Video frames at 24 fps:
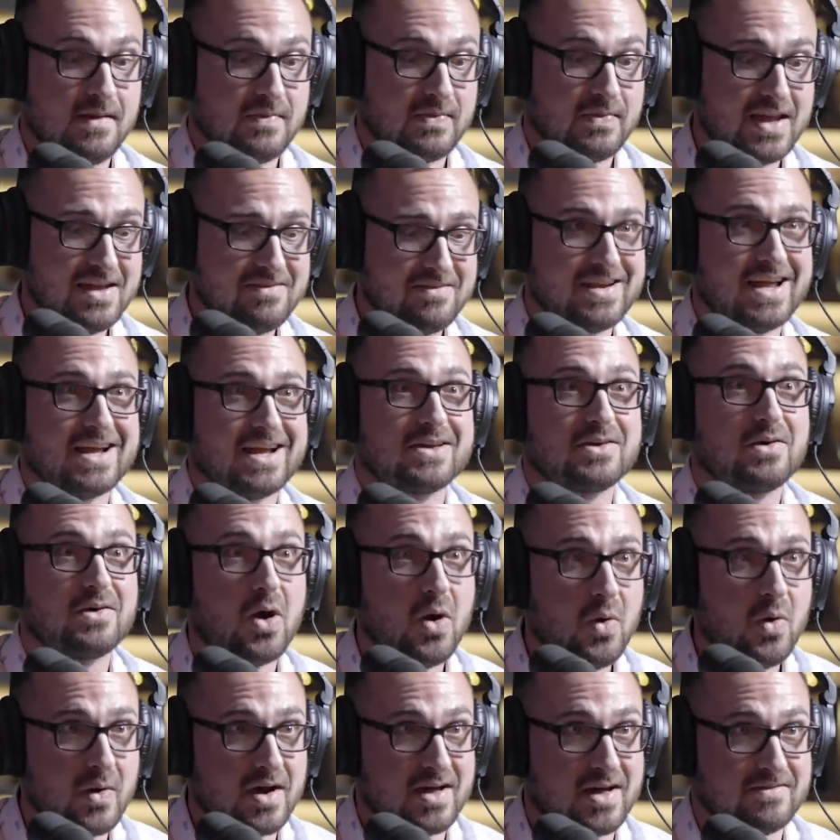They even had
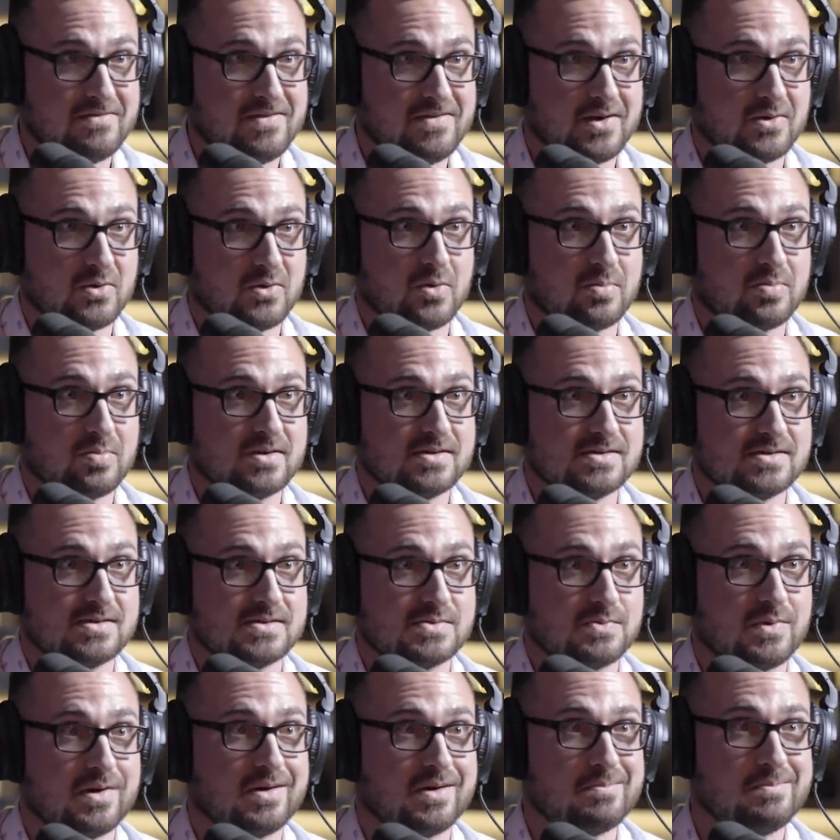co-ed federal
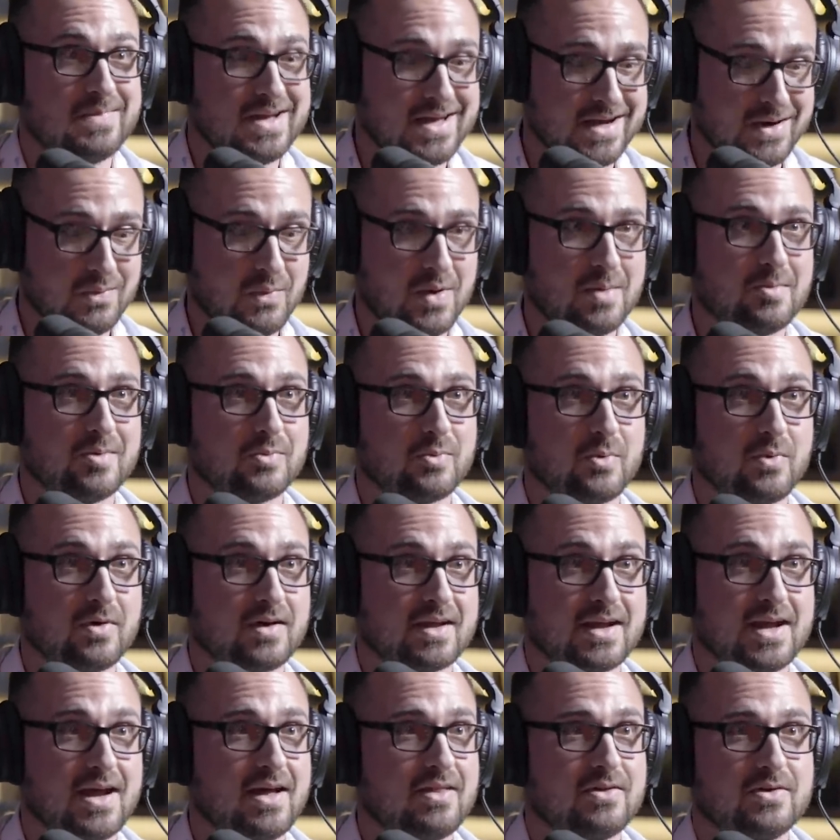prisons where men and women were
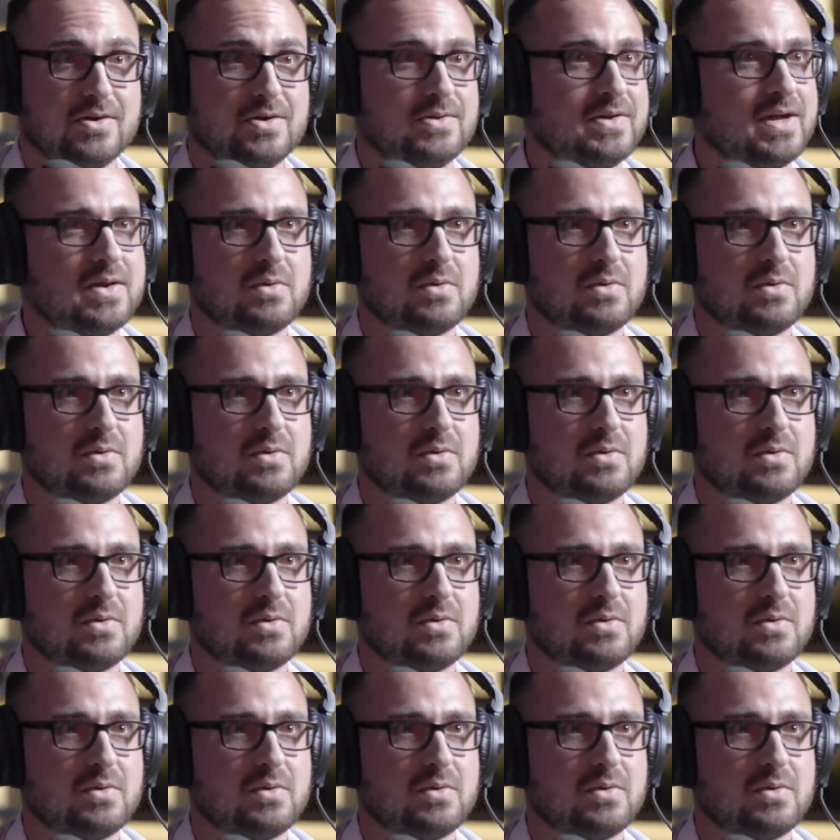together. You